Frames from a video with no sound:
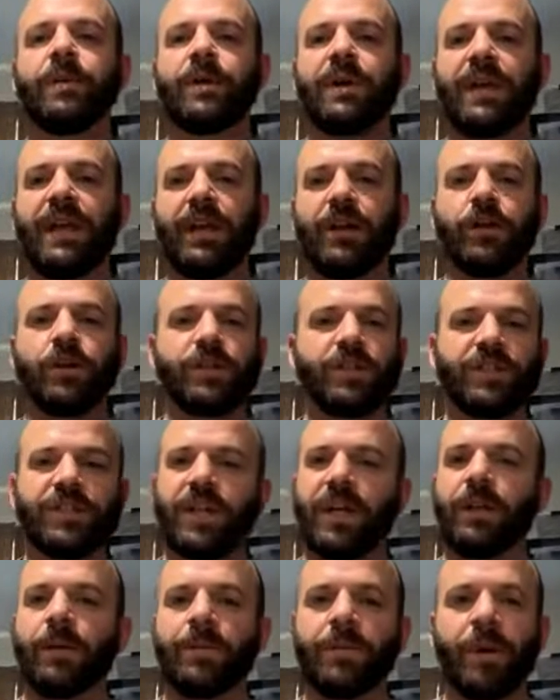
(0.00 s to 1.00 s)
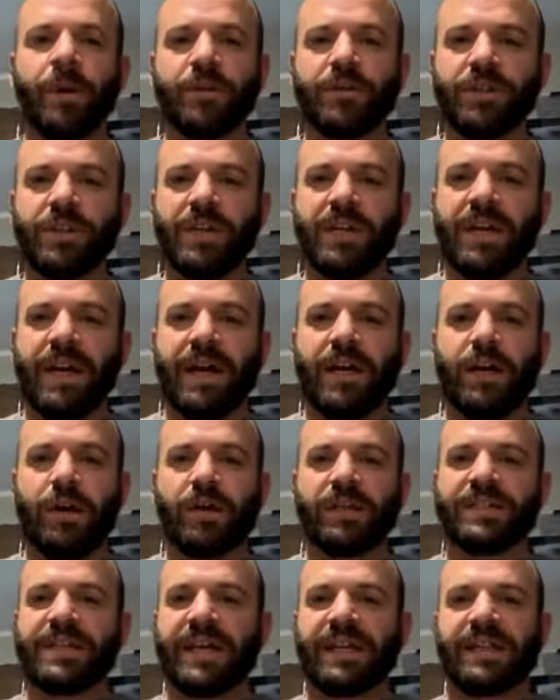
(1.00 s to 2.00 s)
eager to sell a person a gecko
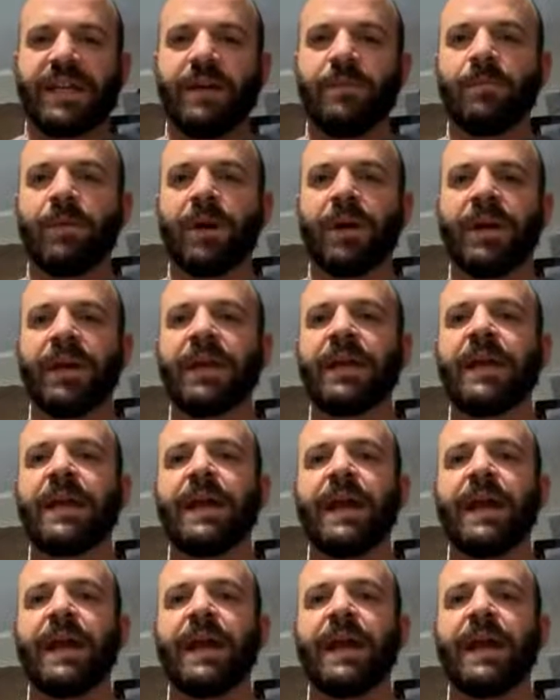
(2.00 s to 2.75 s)
and take that money,